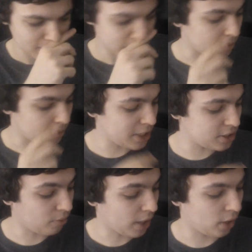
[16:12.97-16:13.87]
It's an
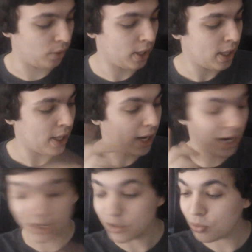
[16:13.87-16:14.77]
amazing record.
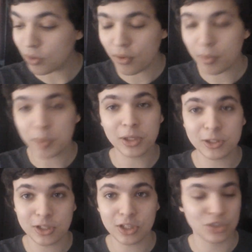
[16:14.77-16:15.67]
And with Robert
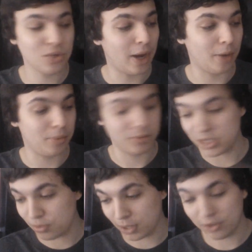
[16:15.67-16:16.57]
Plant's last two albums,
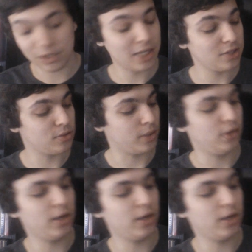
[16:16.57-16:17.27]
this one and the next one, you'll